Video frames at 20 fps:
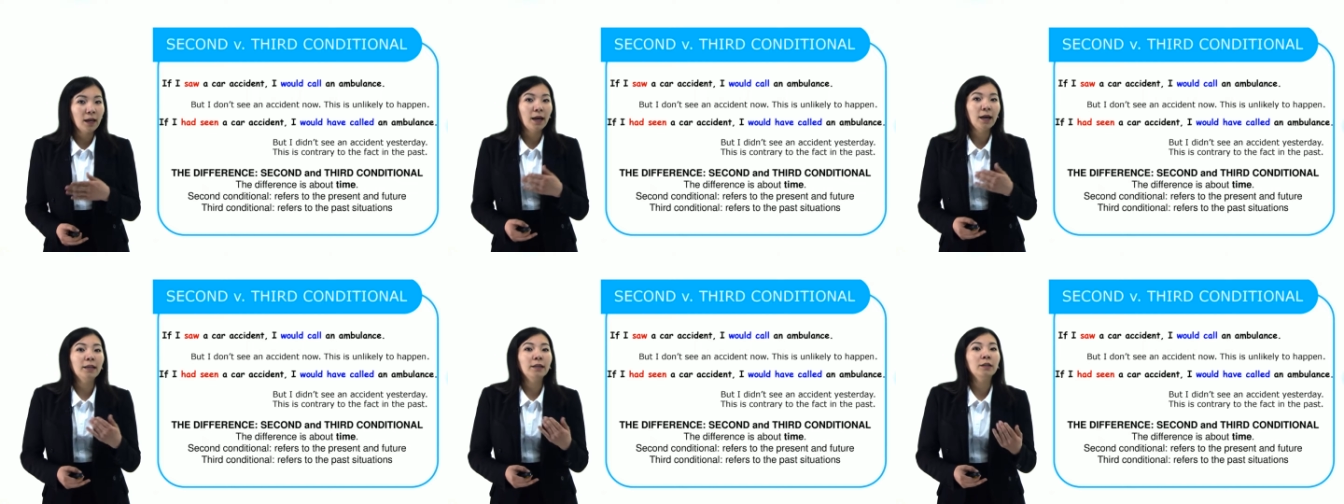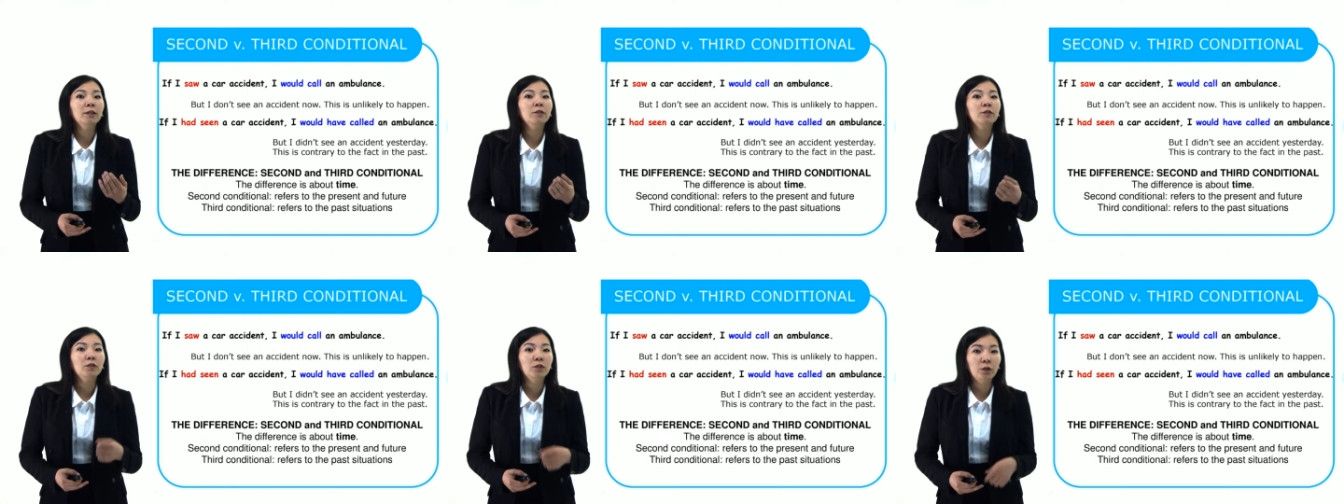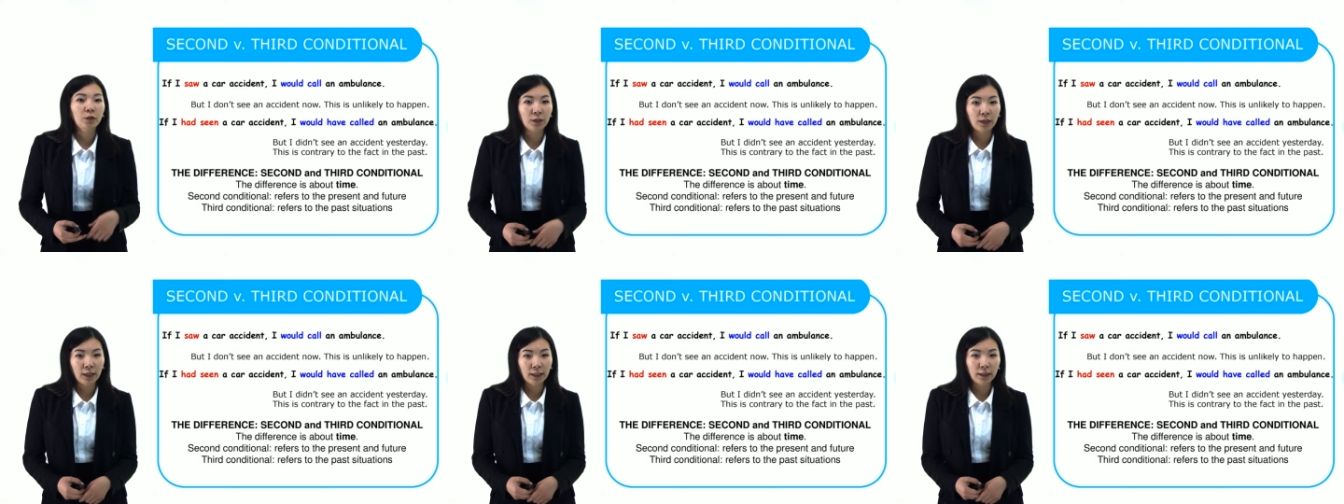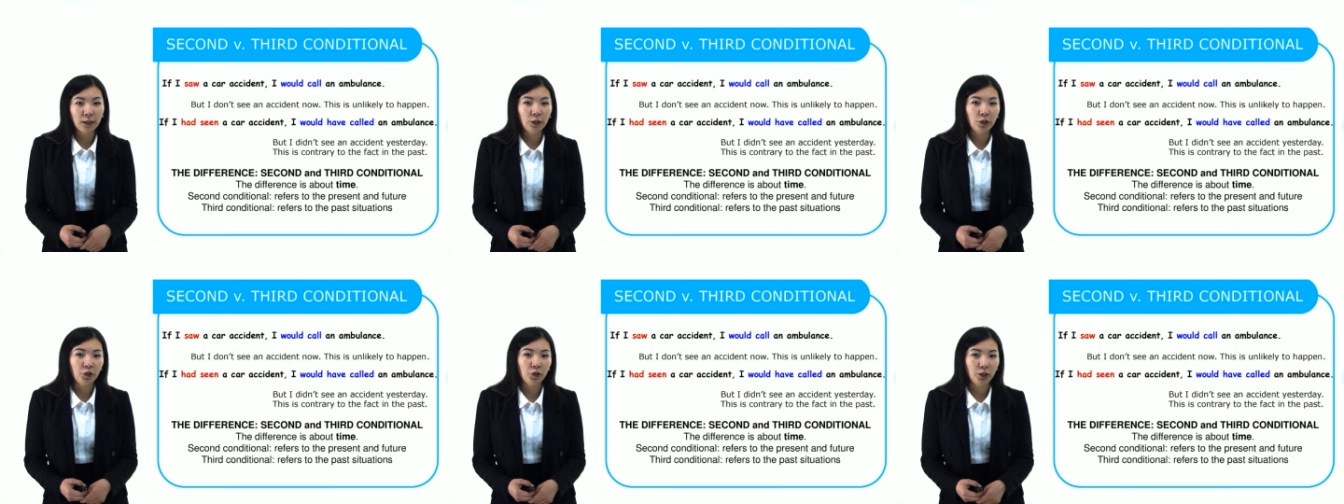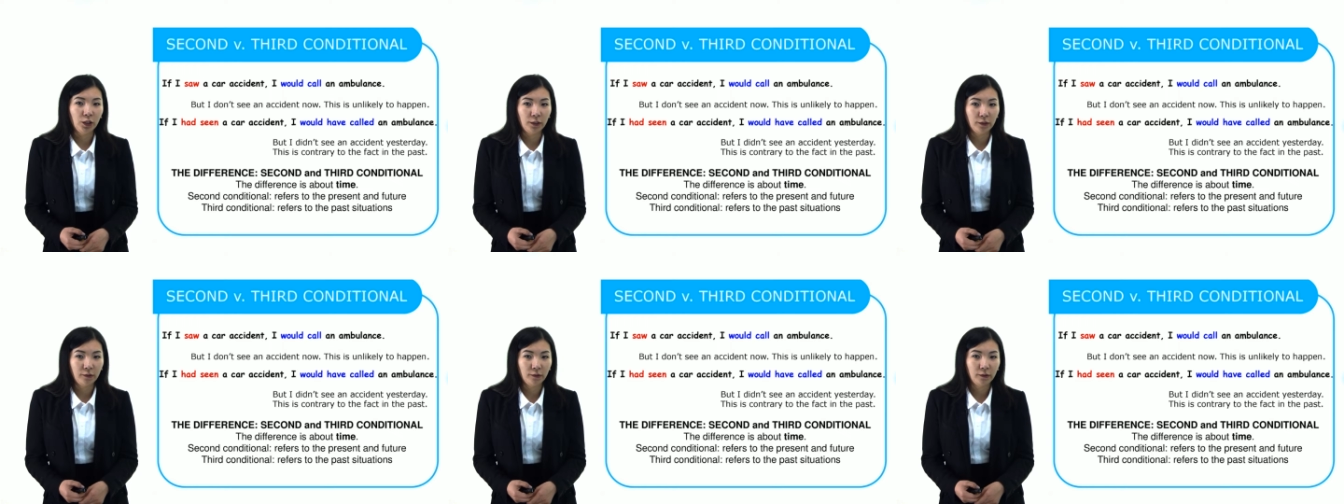and the third
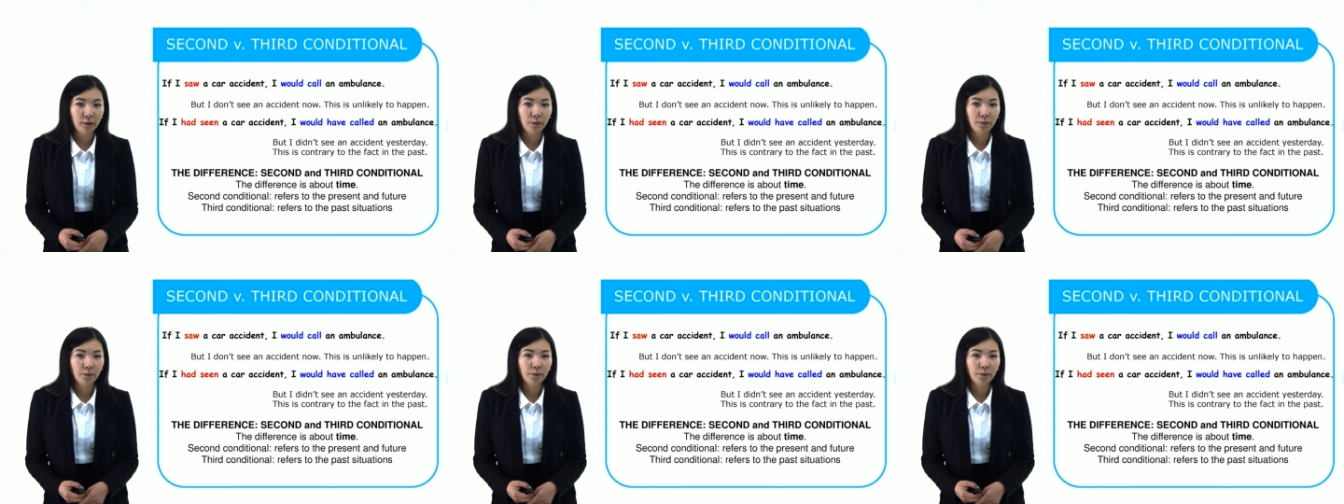conditionals.